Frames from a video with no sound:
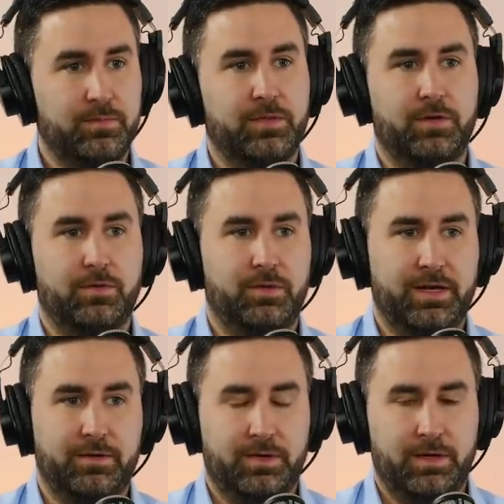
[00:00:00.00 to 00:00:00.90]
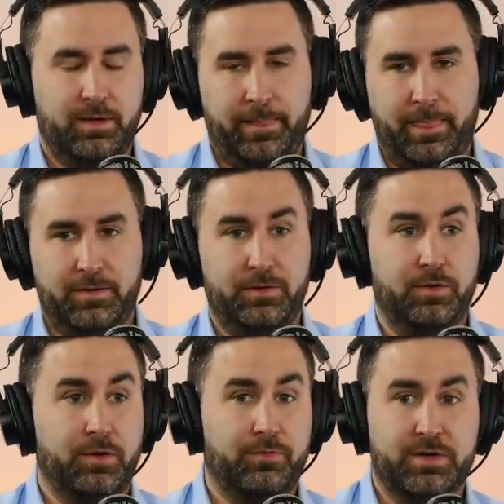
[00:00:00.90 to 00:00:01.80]
You know, like mm -hmm. New
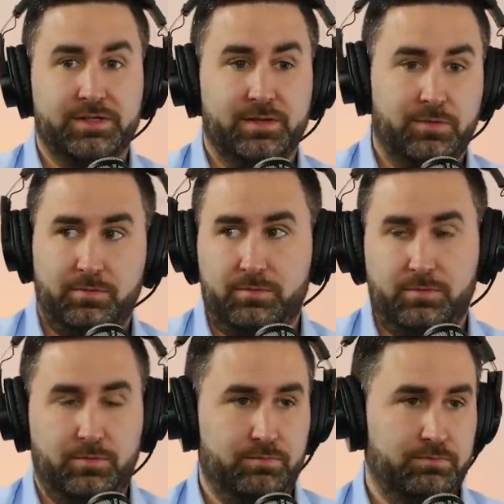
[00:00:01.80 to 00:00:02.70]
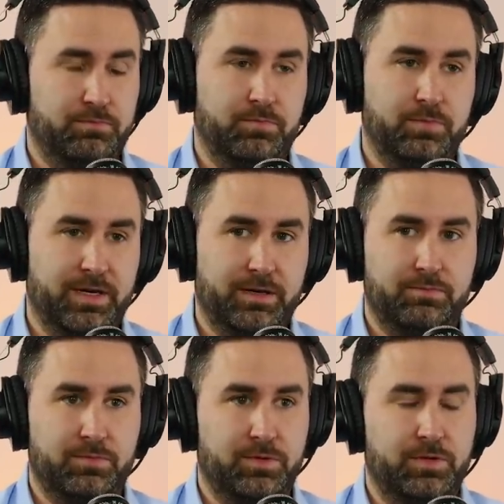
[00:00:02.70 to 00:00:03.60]
York, for example, like
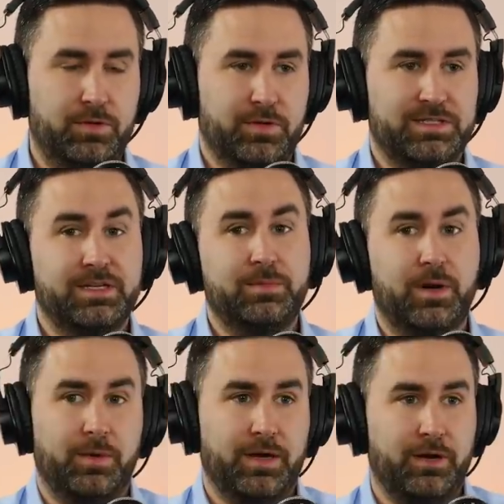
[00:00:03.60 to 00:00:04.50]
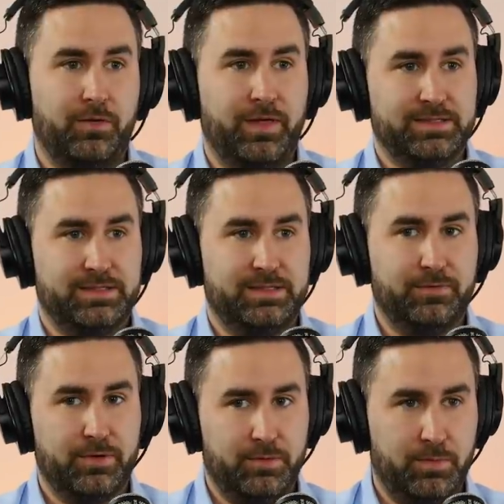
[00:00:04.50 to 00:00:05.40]
New York City Public Health has a
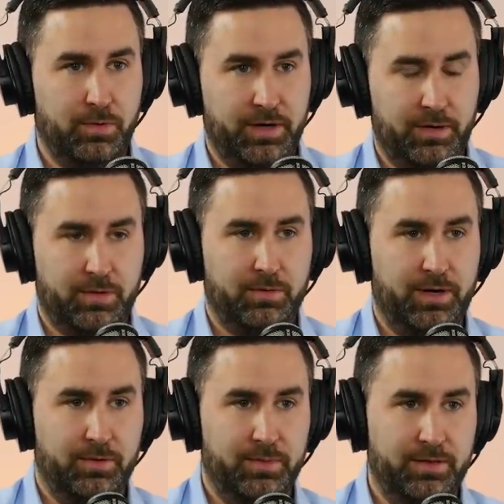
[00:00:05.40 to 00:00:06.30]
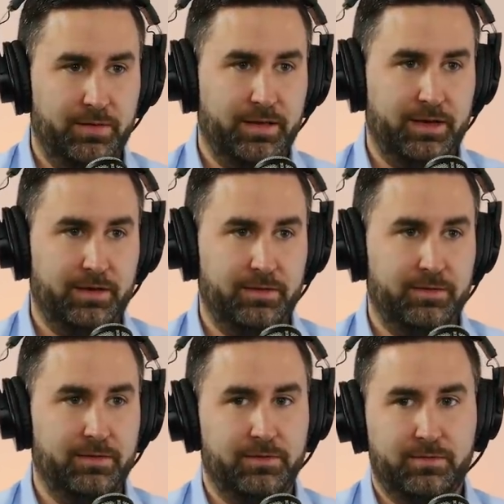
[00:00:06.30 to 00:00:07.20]
different reporting requirement
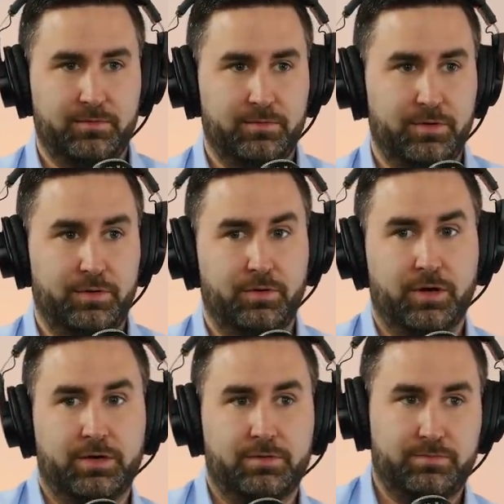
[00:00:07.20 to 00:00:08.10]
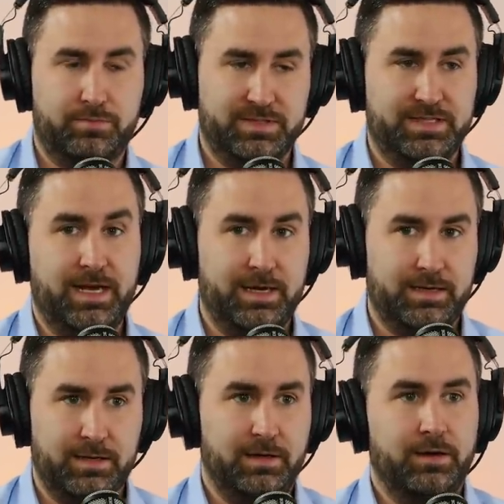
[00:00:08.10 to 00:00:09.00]
than New York state.
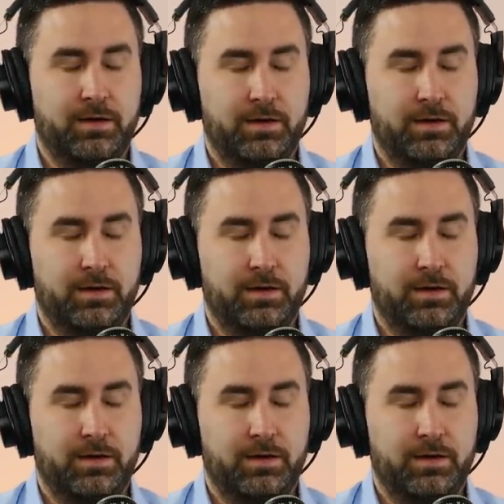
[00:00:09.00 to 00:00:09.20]
Right.